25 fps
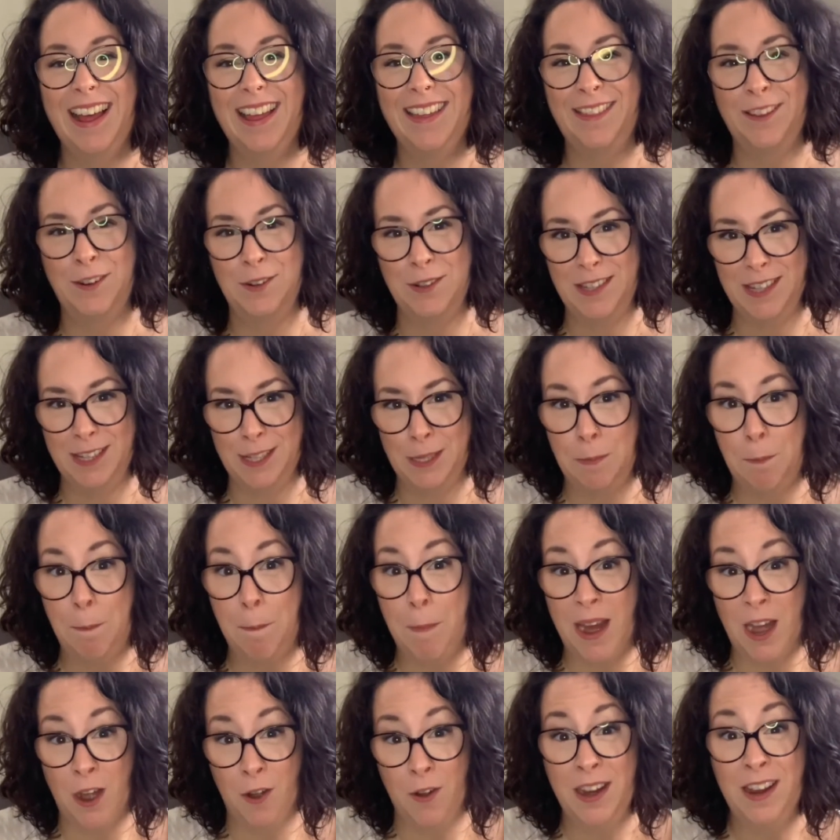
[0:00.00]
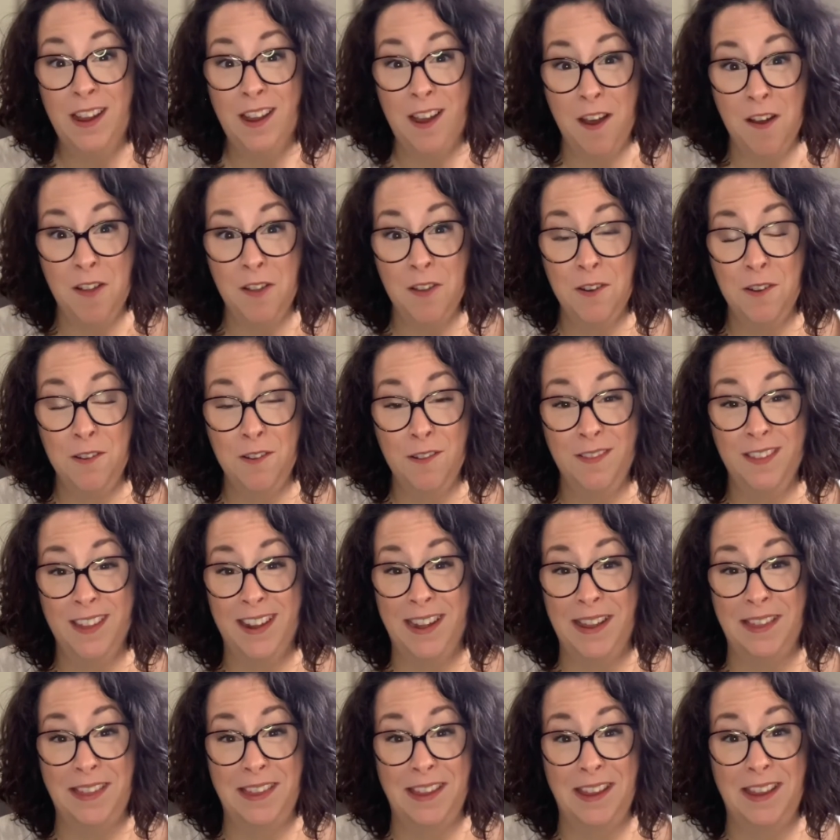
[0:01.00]
There's this berry color that
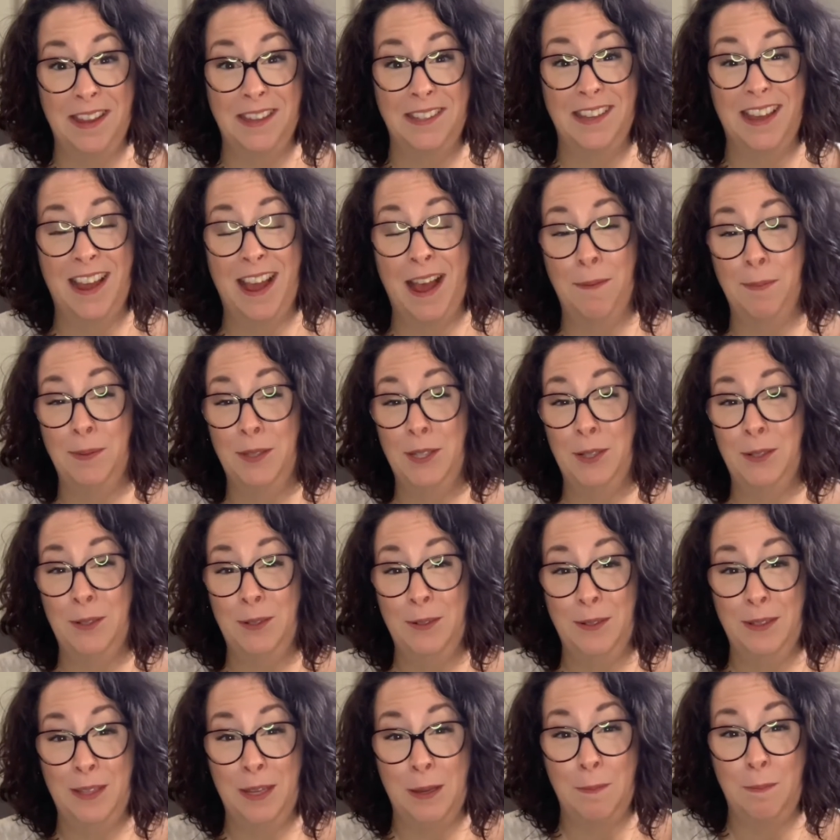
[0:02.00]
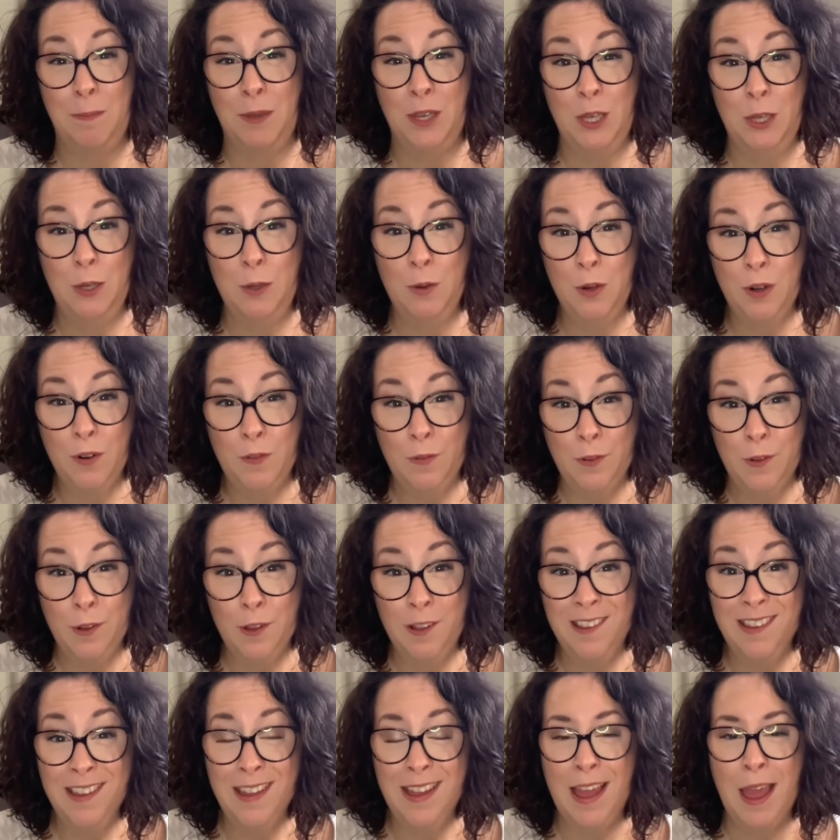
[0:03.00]
I think is absolutely beautiful,
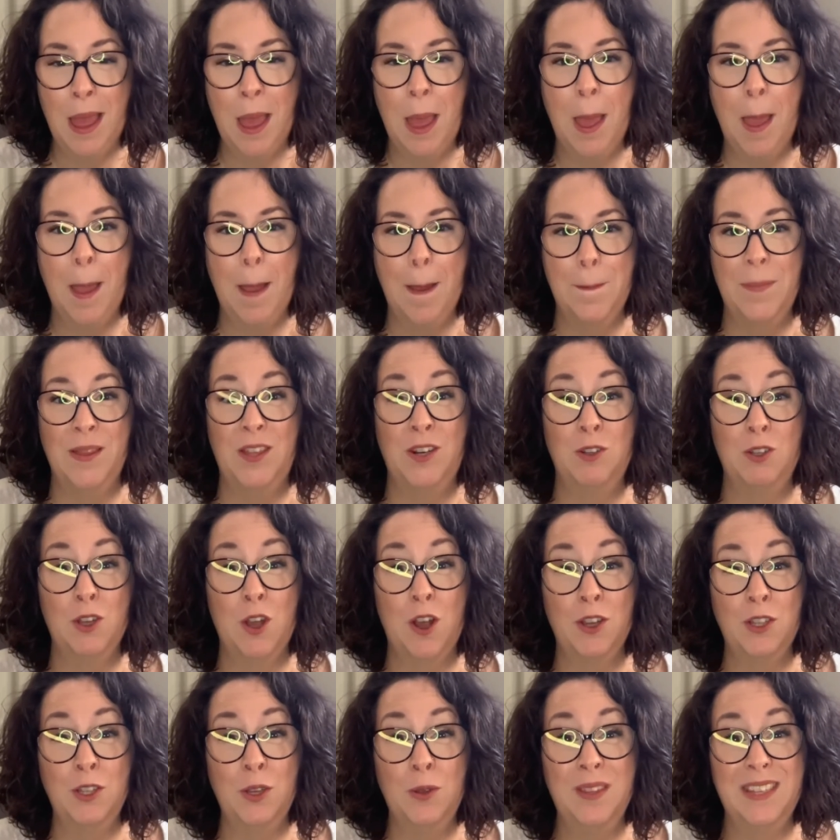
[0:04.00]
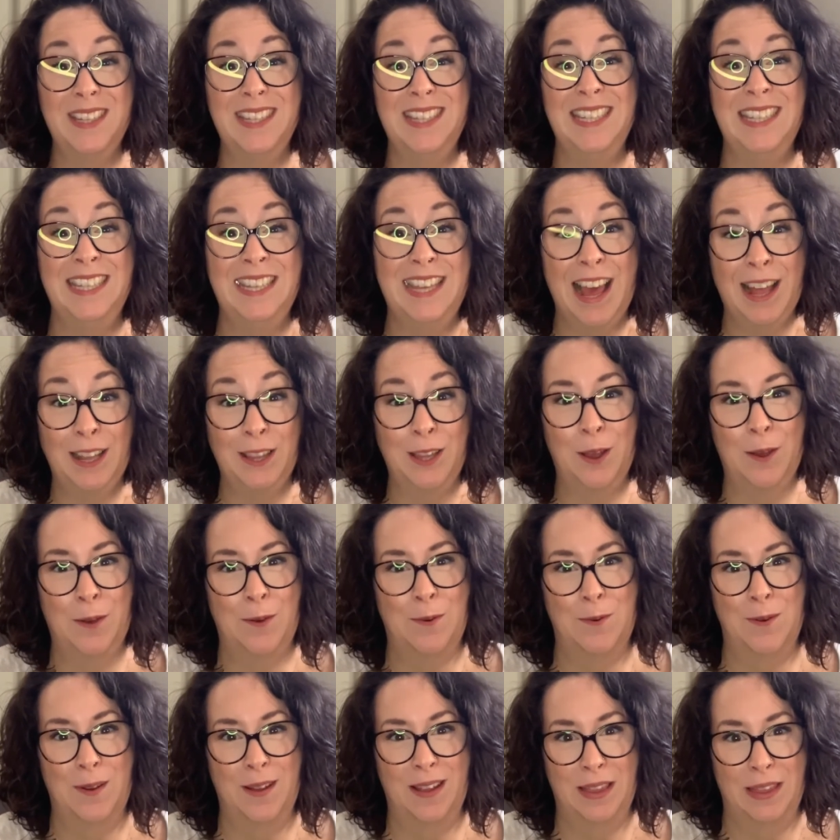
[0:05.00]
but there's also this yellow
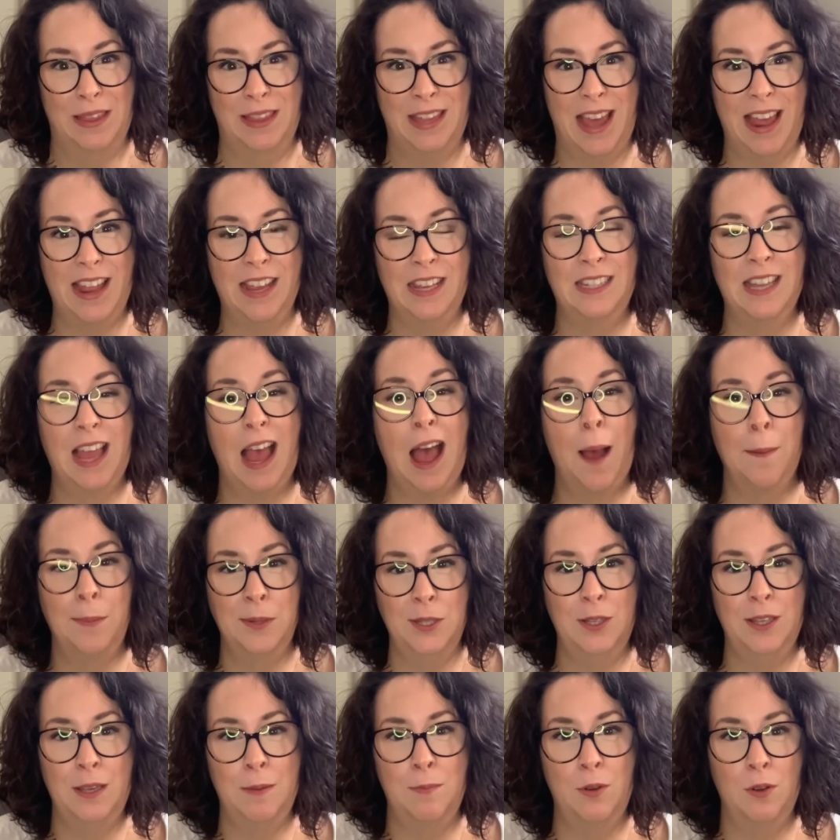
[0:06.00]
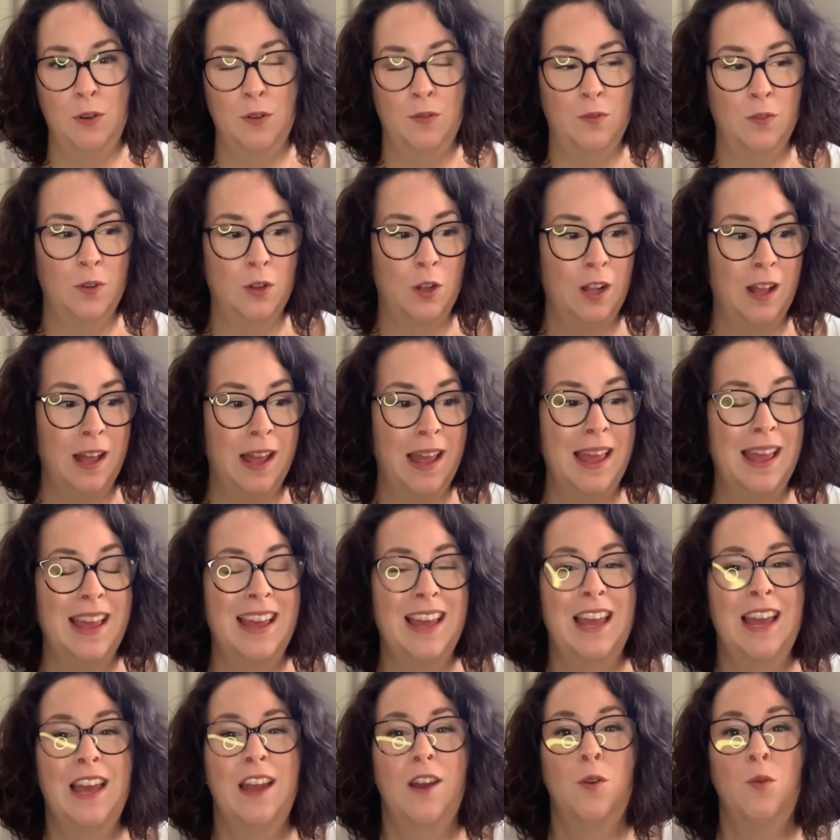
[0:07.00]
that is absolutely beautiful.
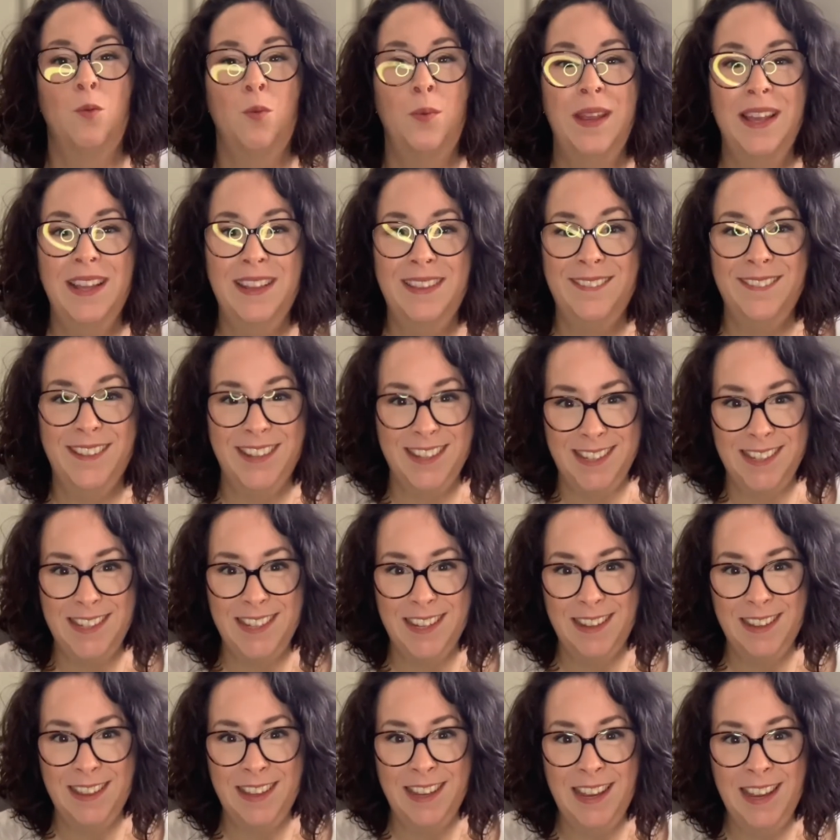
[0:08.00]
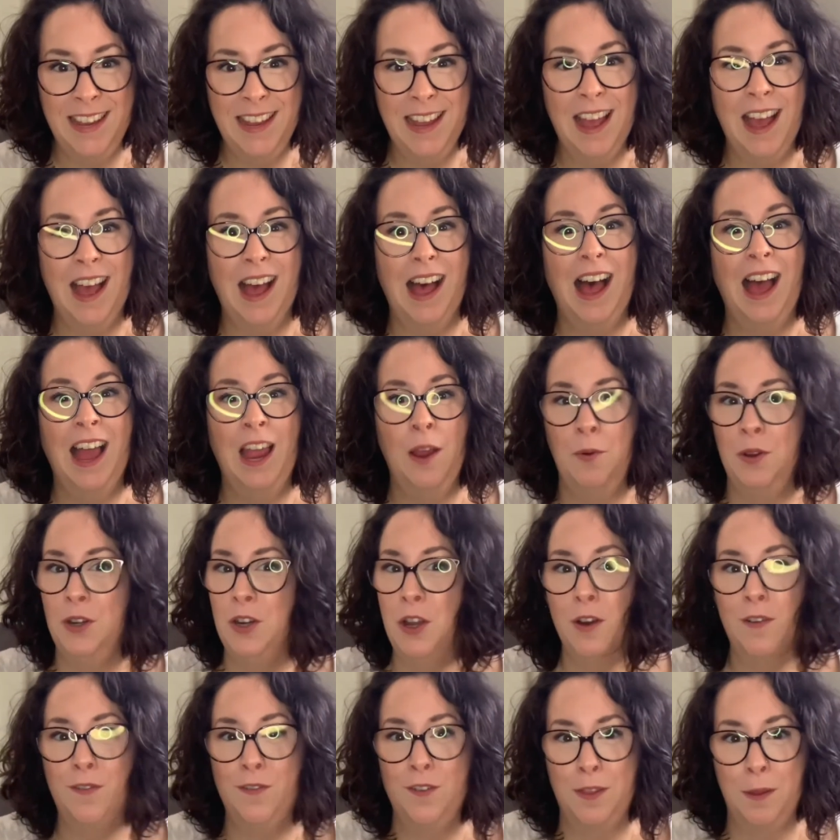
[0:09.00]
Realistically, I would
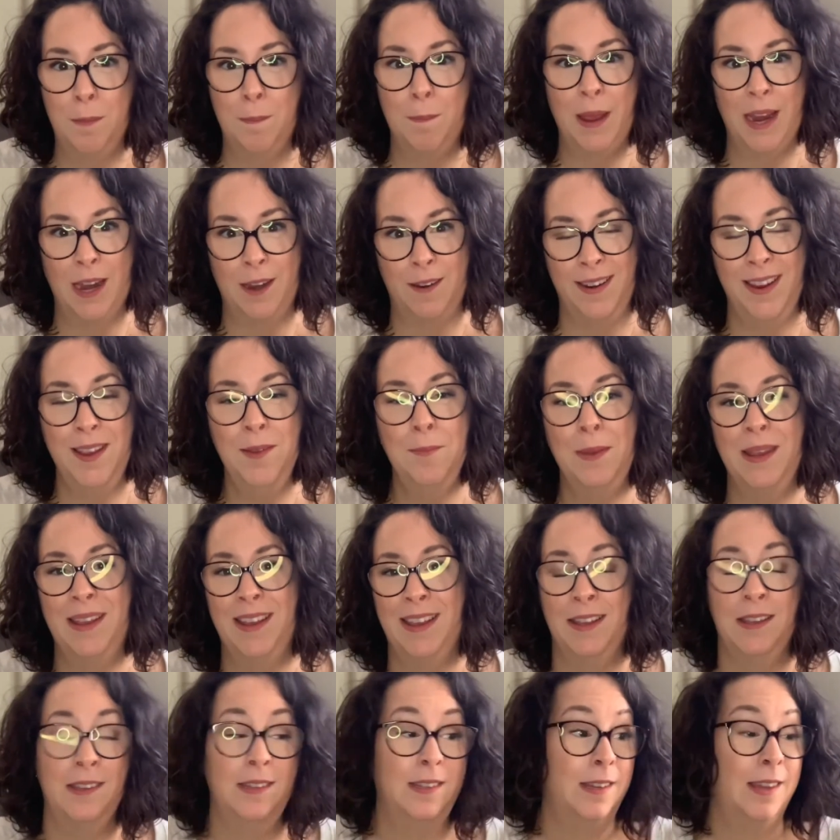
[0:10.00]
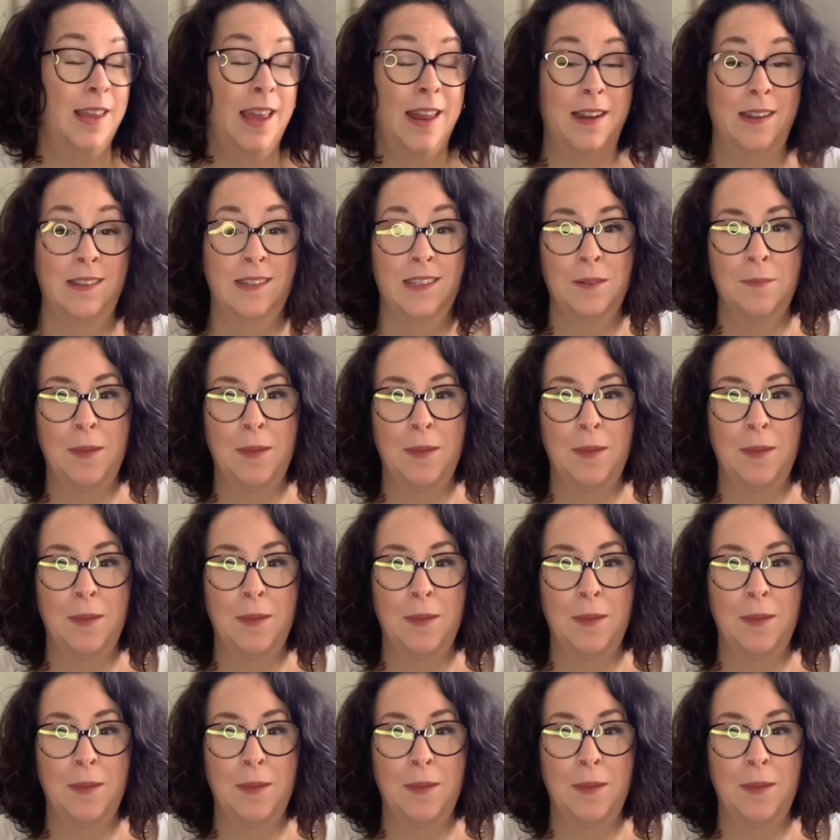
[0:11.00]
go for the berry because again, it's in my